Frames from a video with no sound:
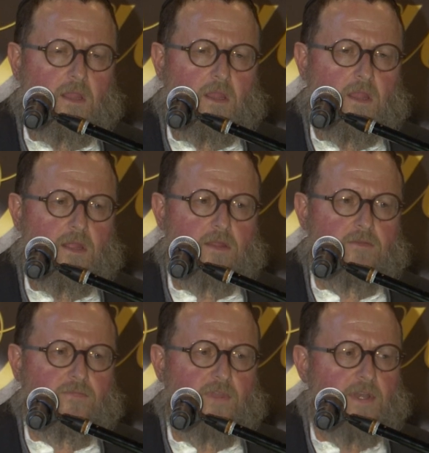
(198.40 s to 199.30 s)
in
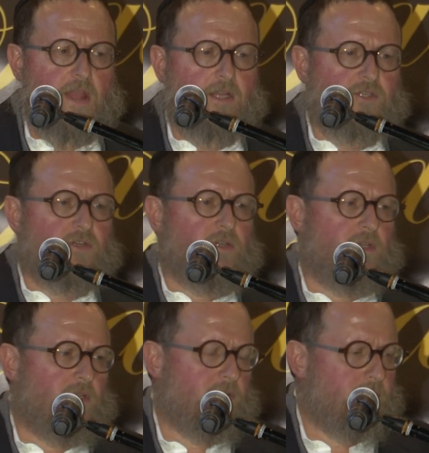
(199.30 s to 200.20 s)
the
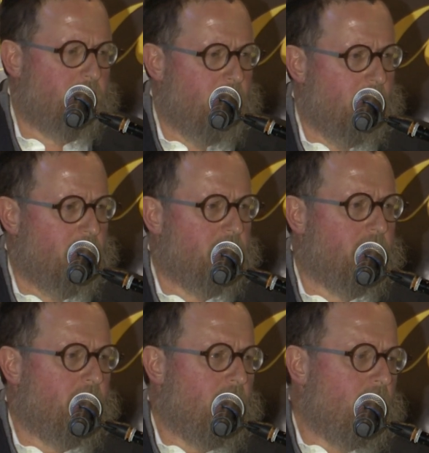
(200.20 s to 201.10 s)
financial
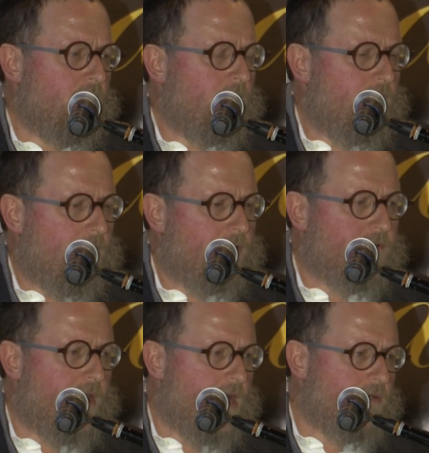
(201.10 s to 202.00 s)
part
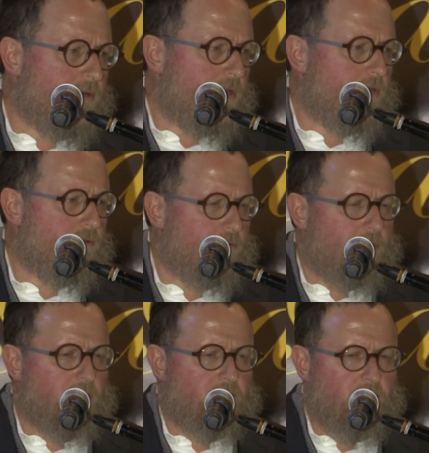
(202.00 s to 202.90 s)
of carrying
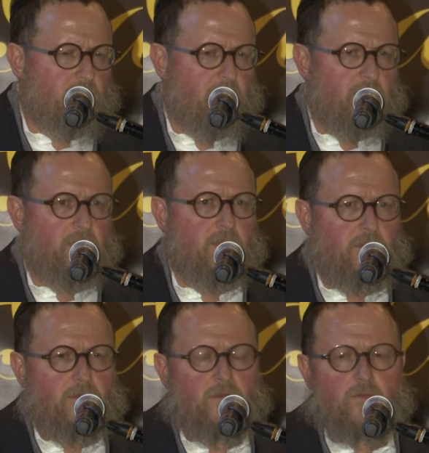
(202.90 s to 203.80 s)
all of the great
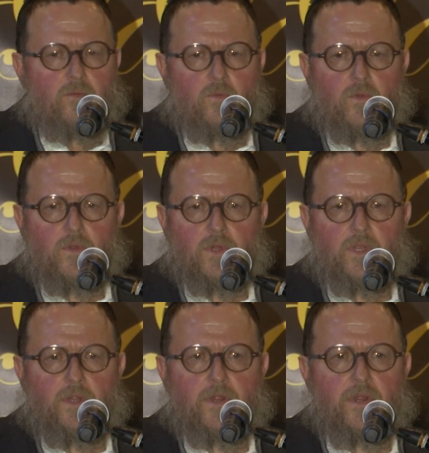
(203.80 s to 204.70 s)
work
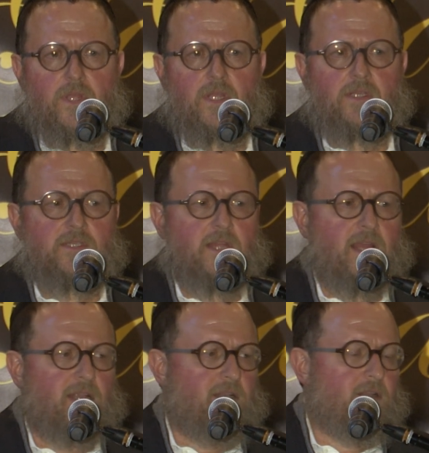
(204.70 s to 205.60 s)
and things that